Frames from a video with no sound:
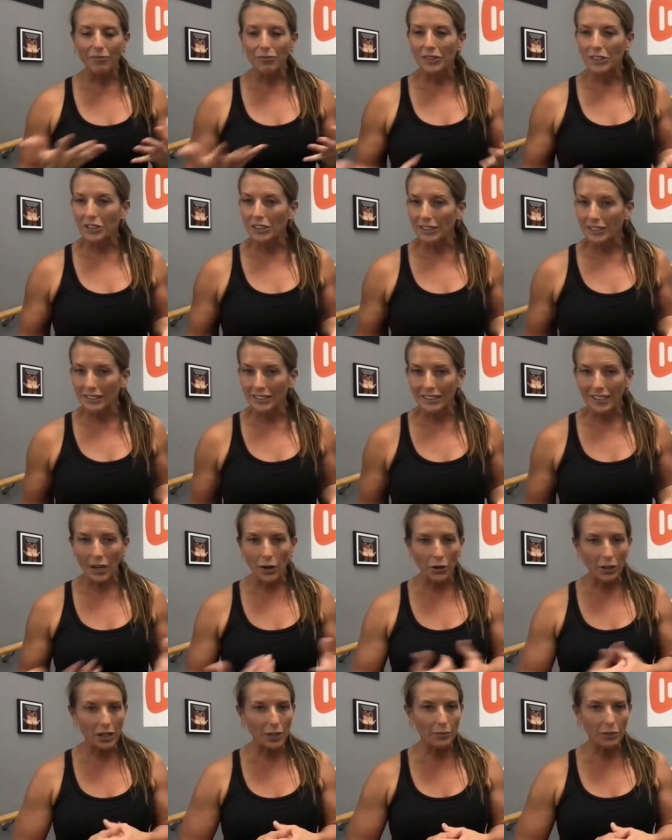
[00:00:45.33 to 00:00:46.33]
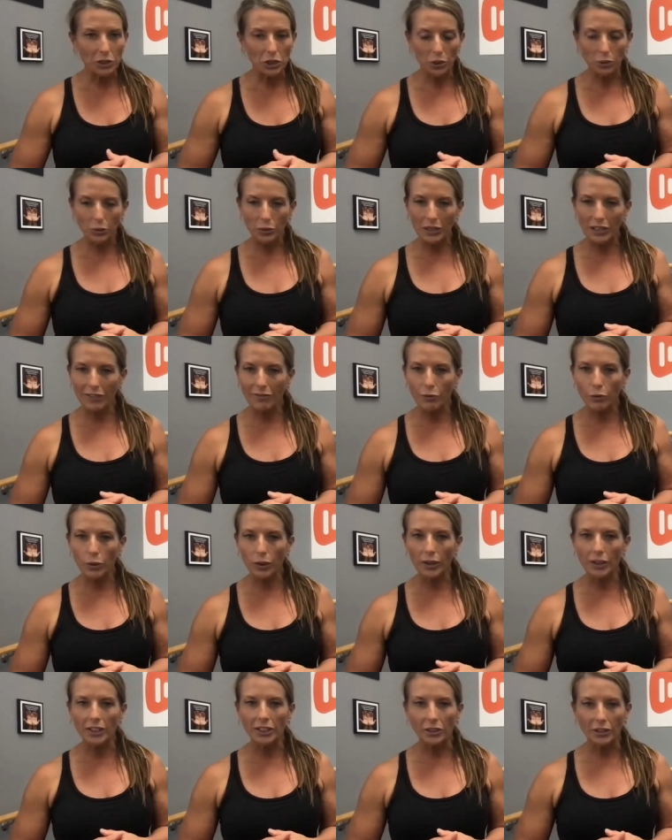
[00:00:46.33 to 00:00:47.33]
the outcome that you're looking
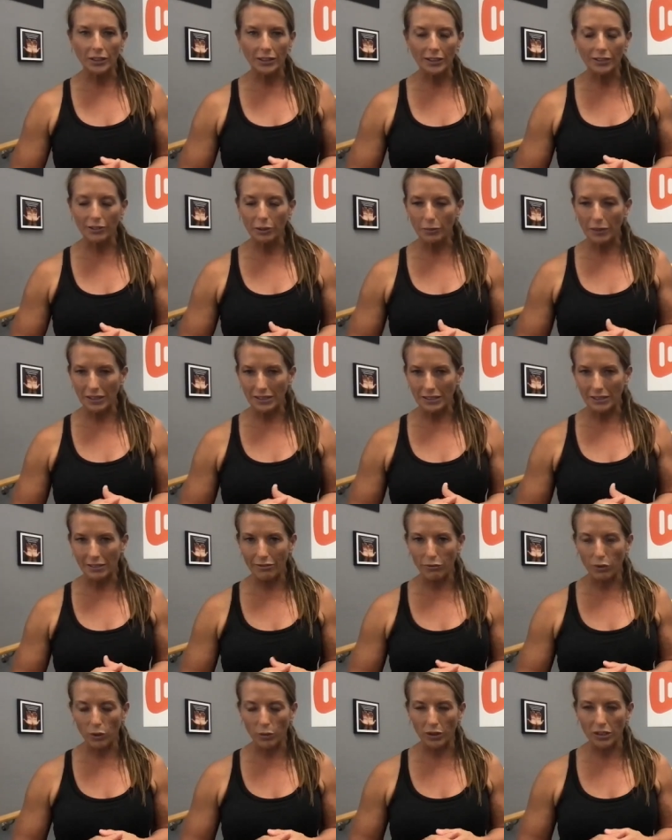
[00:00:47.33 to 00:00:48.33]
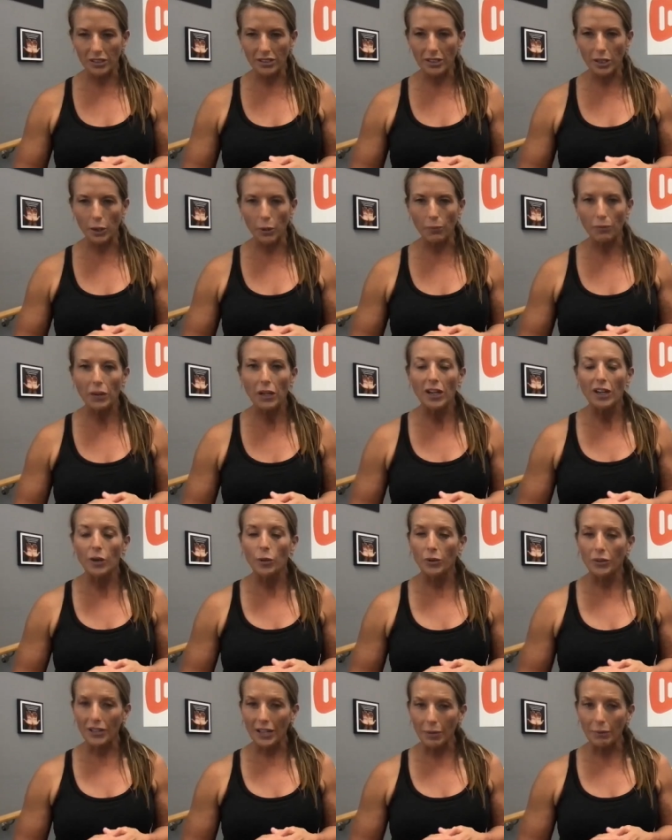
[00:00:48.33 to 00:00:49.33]
for and you can live your best life forward. So
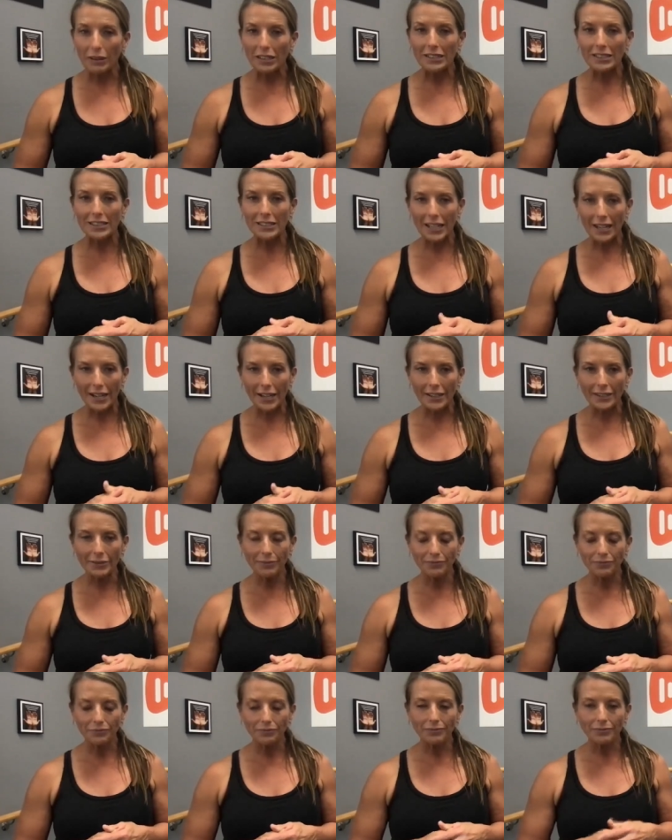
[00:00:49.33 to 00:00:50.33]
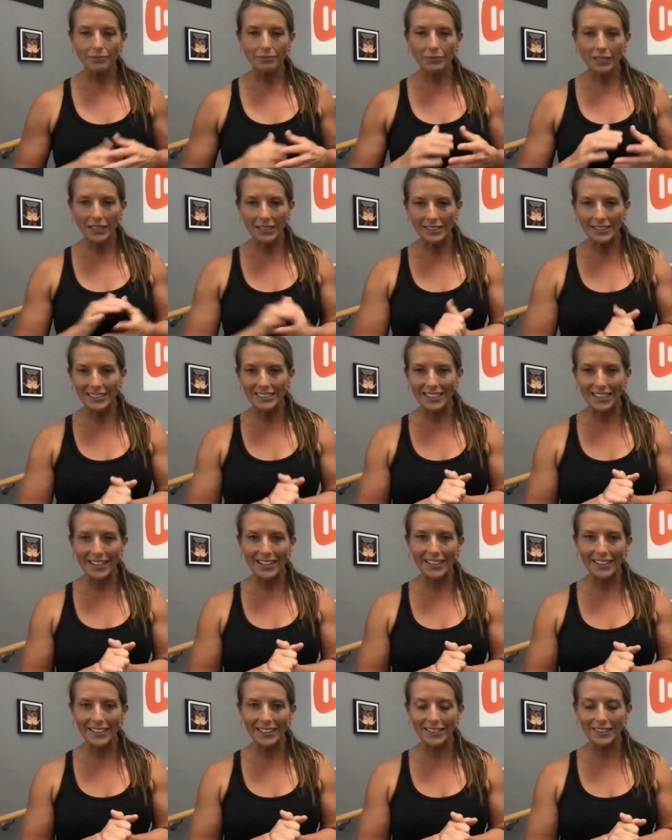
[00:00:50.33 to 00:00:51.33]
with that being said,
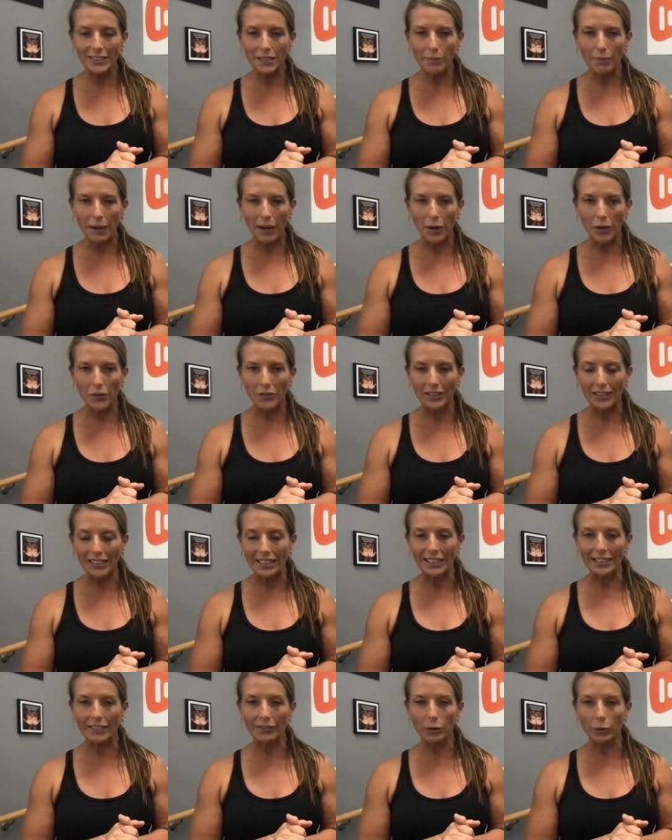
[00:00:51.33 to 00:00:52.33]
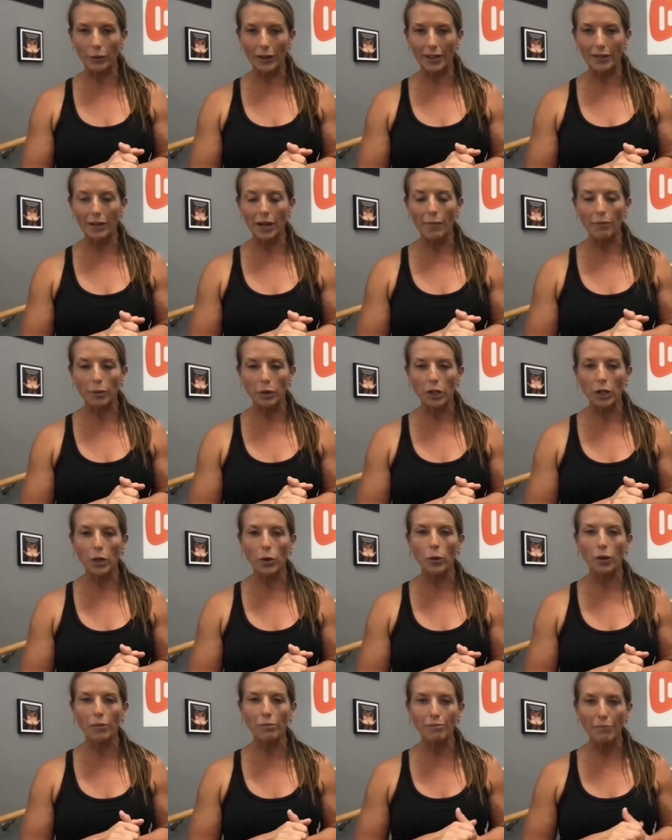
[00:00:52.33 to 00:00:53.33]
today it is about the Allevared
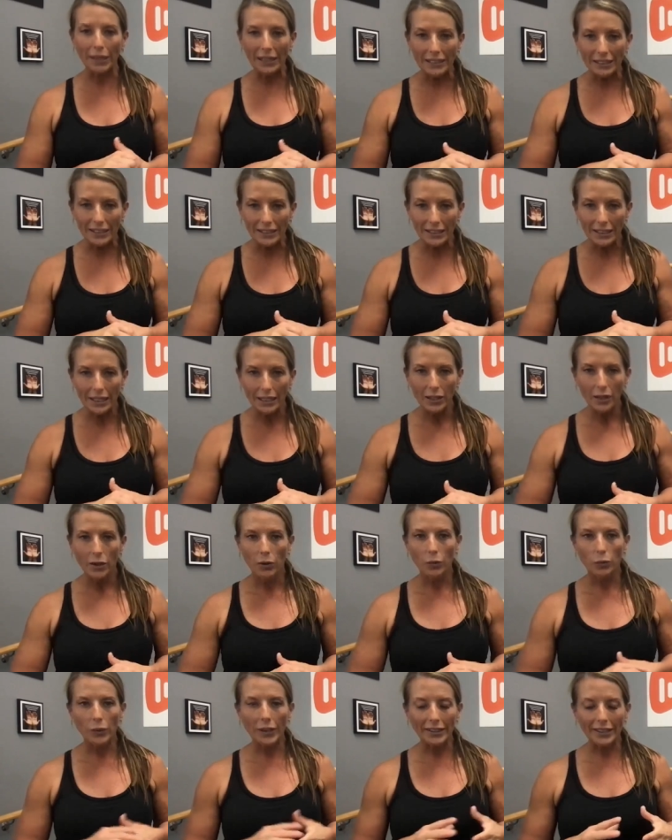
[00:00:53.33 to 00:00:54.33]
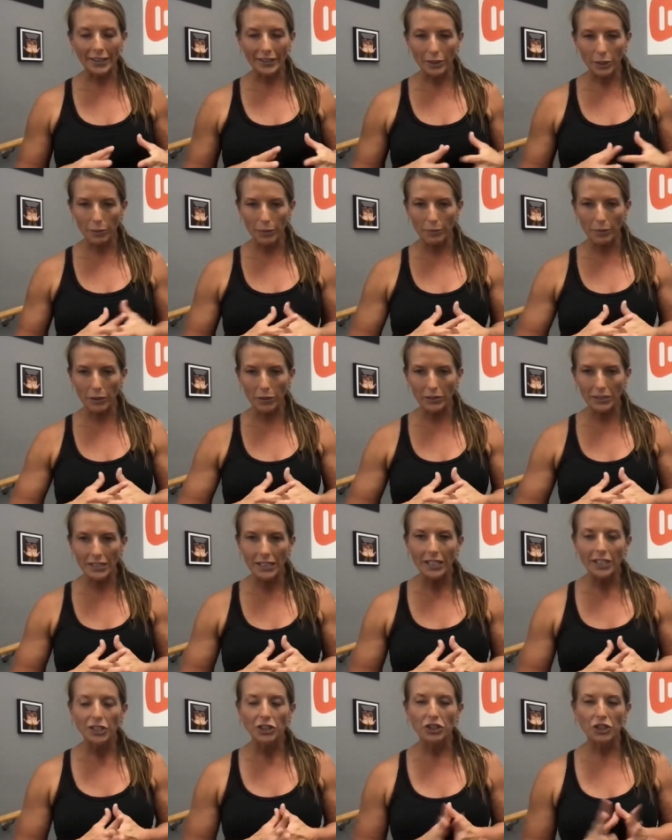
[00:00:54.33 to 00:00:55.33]
Pro Mini Red Light Therapy Belt.
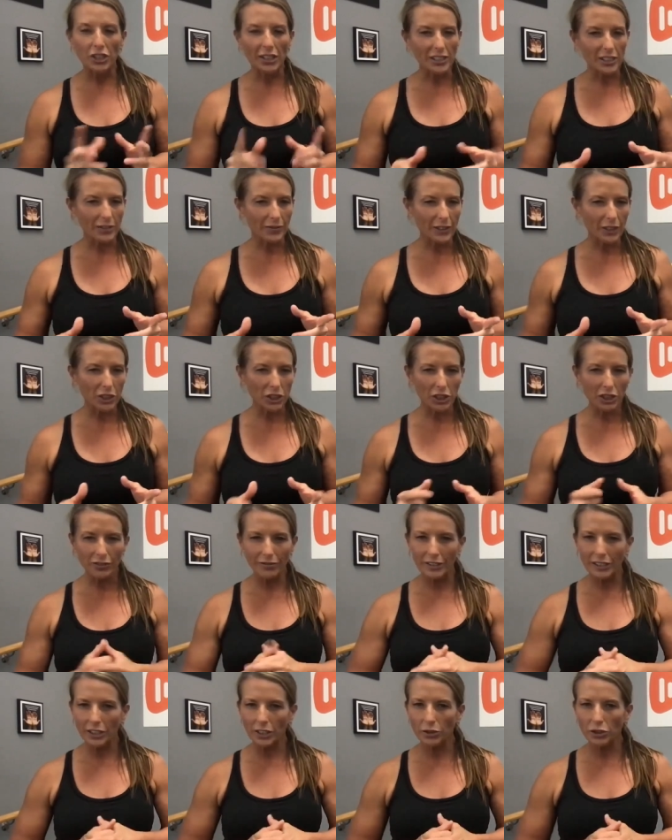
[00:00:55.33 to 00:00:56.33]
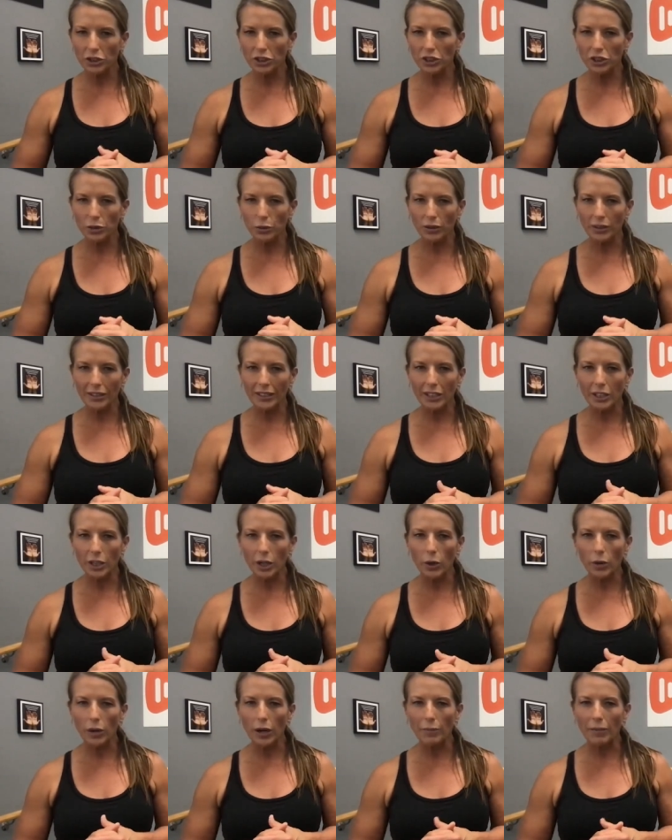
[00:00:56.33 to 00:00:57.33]
Just finished a video just shortly
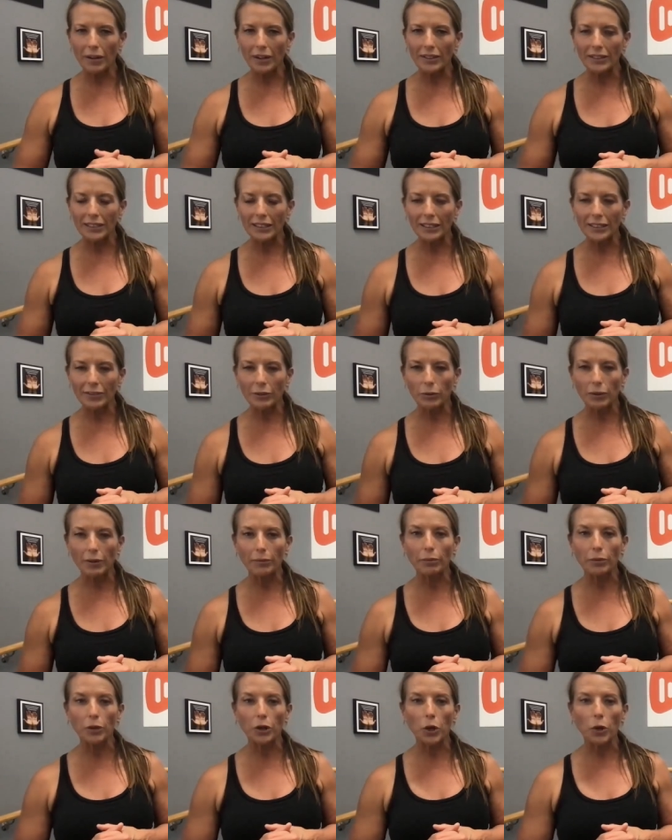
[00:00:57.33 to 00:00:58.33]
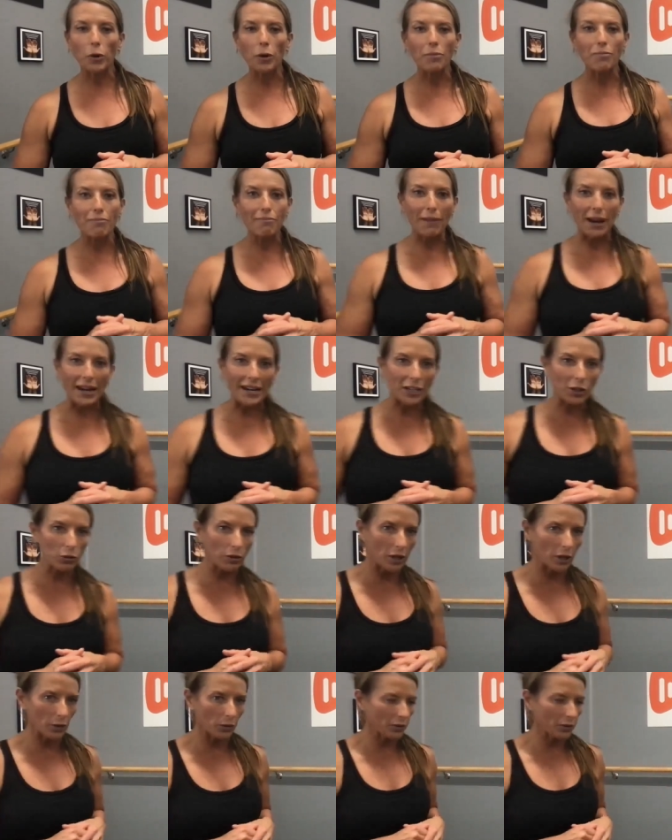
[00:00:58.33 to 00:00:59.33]
ago about the Allevared Pro Micro,